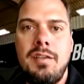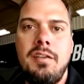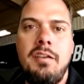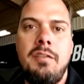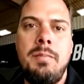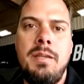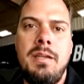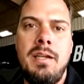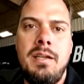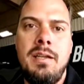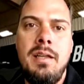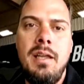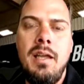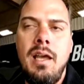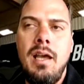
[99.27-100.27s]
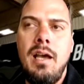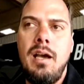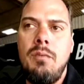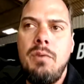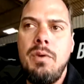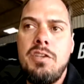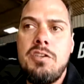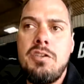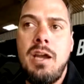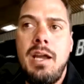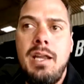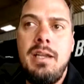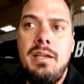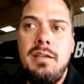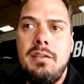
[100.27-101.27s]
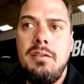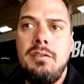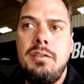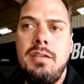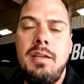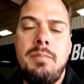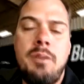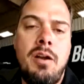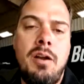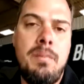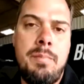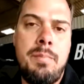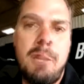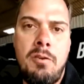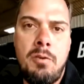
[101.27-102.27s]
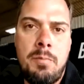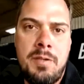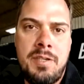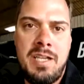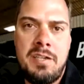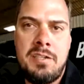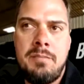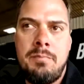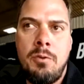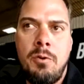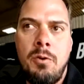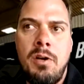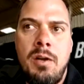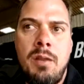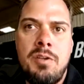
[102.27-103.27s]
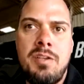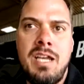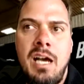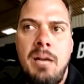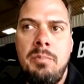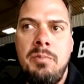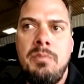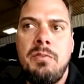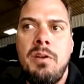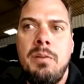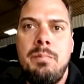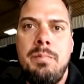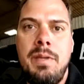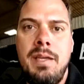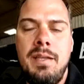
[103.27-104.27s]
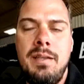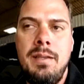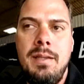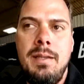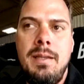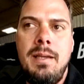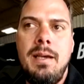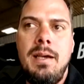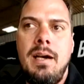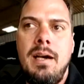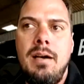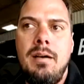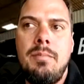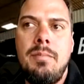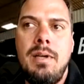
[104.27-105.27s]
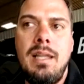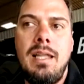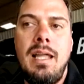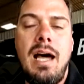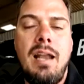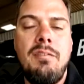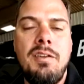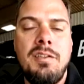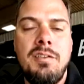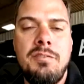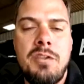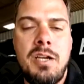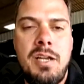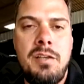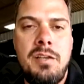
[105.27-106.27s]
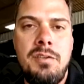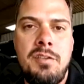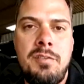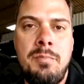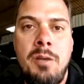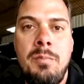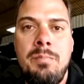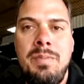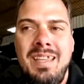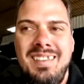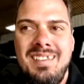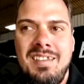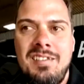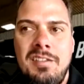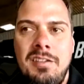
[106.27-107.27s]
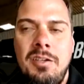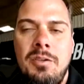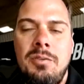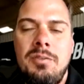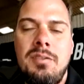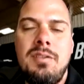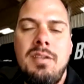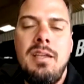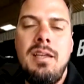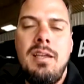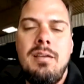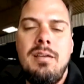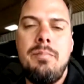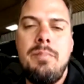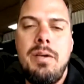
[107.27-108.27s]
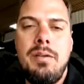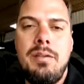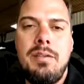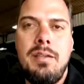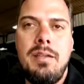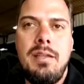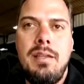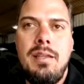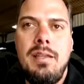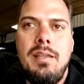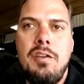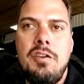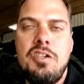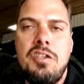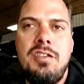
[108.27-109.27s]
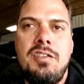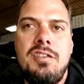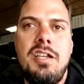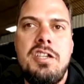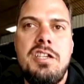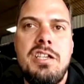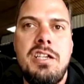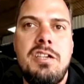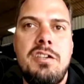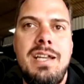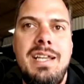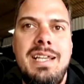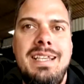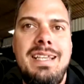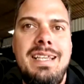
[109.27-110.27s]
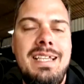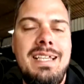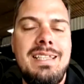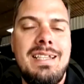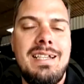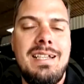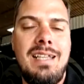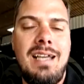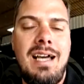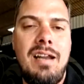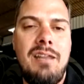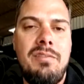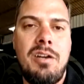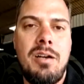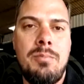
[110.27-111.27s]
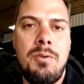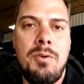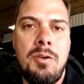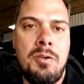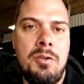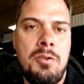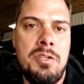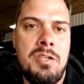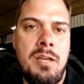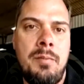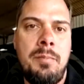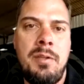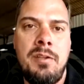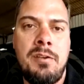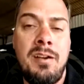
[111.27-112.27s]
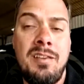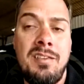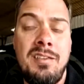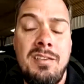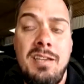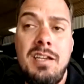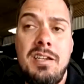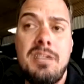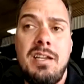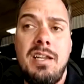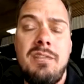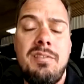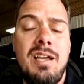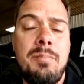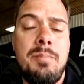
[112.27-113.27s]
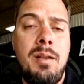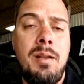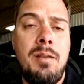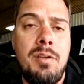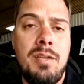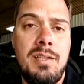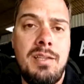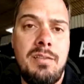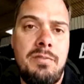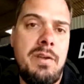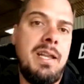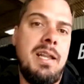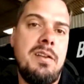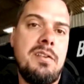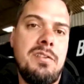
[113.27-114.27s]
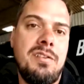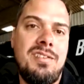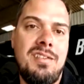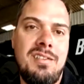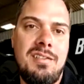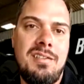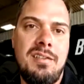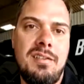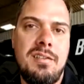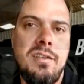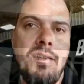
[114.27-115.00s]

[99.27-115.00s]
that still have to be done. We try to take part of the payroll protection program, which helped for a bit. A lot of us have tried doing small business loans, but there's just such a great need that a lot of our motor coach companies across the nation have not been able to get the financial assistance.